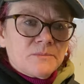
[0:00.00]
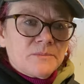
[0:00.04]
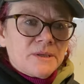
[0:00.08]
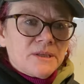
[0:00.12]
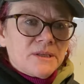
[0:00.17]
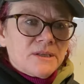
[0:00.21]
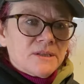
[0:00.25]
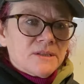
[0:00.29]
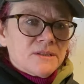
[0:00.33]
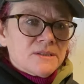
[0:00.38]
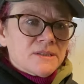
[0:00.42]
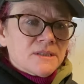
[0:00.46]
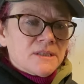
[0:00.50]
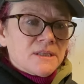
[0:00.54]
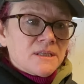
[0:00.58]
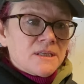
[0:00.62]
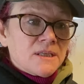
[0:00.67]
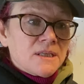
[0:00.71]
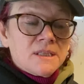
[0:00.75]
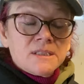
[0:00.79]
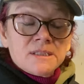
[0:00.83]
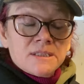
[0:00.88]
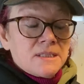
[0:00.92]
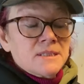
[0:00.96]
because
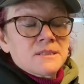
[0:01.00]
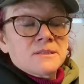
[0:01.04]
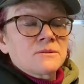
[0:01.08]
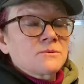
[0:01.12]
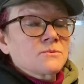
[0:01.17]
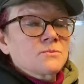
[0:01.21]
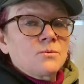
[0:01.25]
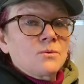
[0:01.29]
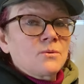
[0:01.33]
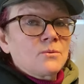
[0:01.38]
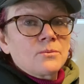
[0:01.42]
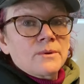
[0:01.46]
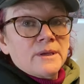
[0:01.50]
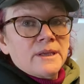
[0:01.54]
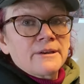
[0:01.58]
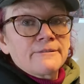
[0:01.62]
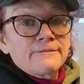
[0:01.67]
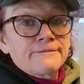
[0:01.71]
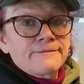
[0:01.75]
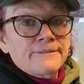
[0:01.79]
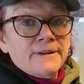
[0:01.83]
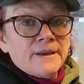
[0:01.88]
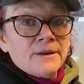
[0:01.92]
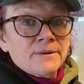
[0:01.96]
it isn't what we
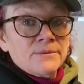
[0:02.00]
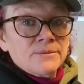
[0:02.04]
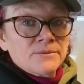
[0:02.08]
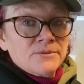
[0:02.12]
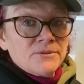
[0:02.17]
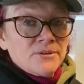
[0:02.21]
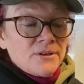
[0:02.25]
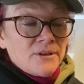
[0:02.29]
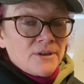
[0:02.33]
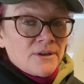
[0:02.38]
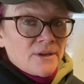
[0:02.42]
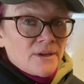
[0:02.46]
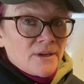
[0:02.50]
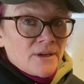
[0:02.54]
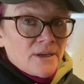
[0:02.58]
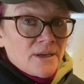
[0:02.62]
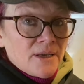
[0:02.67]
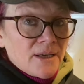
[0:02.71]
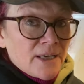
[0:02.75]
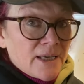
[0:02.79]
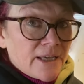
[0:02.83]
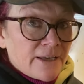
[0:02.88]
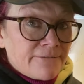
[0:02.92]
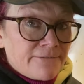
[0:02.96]
have found
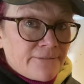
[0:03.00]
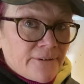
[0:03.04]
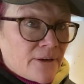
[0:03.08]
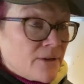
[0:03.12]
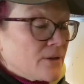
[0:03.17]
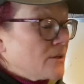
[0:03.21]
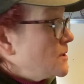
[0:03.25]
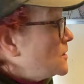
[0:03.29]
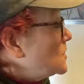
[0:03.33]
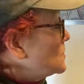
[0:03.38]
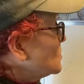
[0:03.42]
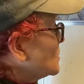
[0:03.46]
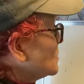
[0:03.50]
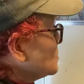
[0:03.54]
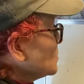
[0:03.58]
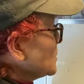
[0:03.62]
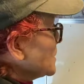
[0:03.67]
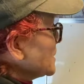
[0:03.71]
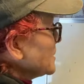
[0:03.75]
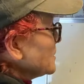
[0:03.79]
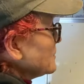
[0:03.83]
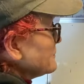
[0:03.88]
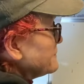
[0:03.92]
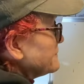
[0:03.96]
ever. When
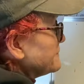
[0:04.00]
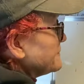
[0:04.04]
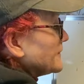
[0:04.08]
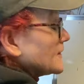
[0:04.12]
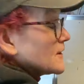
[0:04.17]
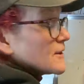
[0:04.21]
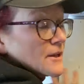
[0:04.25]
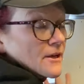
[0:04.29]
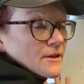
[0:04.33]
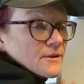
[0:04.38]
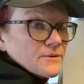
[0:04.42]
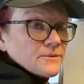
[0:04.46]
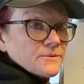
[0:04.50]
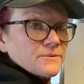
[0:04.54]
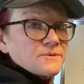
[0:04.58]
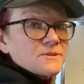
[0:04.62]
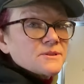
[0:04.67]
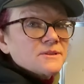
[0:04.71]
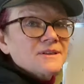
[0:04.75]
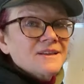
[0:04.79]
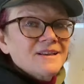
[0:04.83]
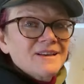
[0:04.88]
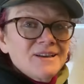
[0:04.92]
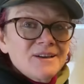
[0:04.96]
we have
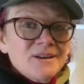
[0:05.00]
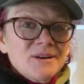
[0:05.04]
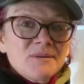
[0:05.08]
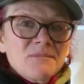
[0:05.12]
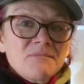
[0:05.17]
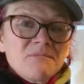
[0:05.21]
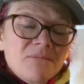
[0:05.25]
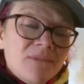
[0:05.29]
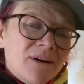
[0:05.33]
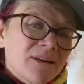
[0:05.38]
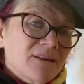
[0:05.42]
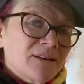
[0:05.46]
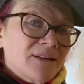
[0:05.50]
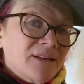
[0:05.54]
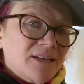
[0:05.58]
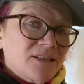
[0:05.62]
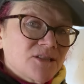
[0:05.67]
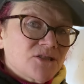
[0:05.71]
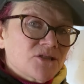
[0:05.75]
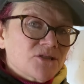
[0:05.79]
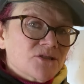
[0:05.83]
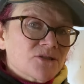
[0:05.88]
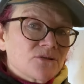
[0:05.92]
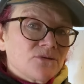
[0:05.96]
followed Mother
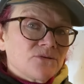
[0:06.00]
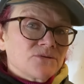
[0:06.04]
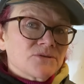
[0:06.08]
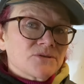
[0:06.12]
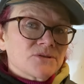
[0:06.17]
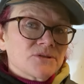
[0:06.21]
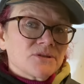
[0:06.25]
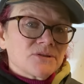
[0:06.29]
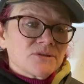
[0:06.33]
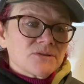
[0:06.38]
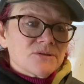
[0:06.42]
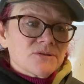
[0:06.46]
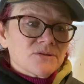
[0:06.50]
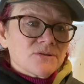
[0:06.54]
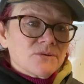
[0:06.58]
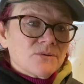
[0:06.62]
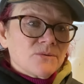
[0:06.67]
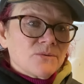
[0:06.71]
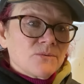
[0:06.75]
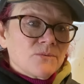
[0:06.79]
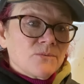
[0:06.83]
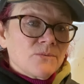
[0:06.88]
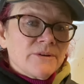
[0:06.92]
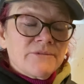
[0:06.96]
Nature's constants,
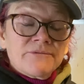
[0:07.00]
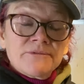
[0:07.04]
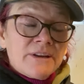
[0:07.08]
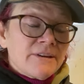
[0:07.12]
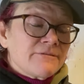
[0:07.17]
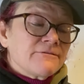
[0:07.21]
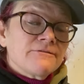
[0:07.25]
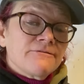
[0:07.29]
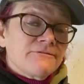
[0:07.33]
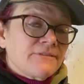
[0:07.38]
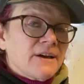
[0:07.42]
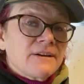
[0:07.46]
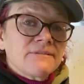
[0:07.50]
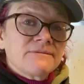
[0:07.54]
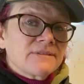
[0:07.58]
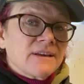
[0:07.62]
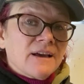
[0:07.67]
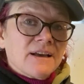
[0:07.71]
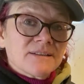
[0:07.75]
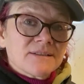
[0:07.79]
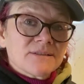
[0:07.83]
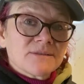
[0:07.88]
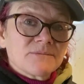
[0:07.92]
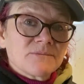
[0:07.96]
we've never found
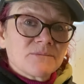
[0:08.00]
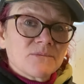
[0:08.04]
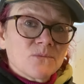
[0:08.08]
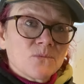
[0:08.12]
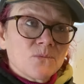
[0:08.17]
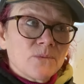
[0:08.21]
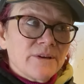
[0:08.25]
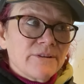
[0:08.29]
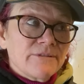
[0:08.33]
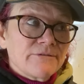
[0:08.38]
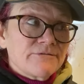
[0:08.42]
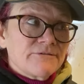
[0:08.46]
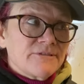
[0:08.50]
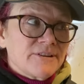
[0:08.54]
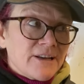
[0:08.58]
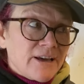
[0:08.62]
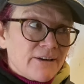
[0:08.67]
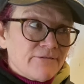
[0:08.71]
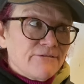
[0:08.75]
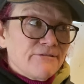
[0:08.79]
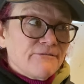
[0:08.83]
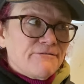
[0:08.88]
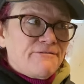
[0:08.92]
that we have never